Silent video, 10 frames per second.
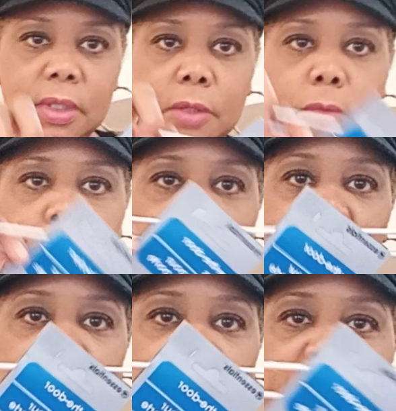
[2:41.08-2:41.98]
put the
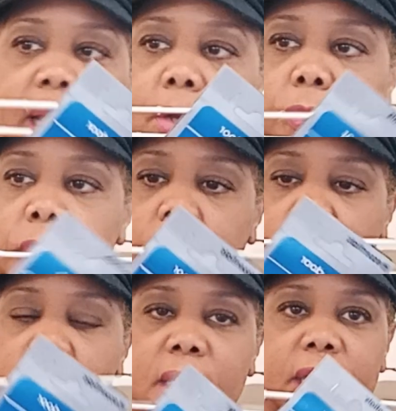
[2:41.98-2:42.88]
towels.
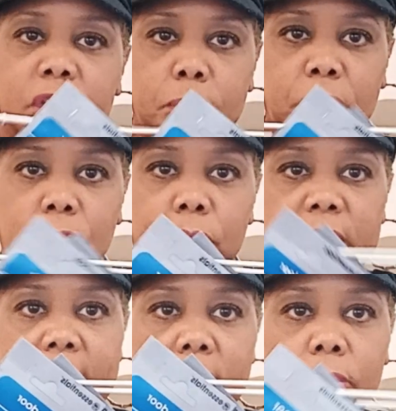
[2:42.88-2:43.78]
Guests can put their
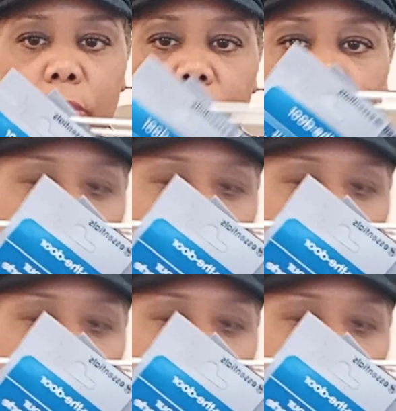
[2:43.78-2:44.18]
towels on there.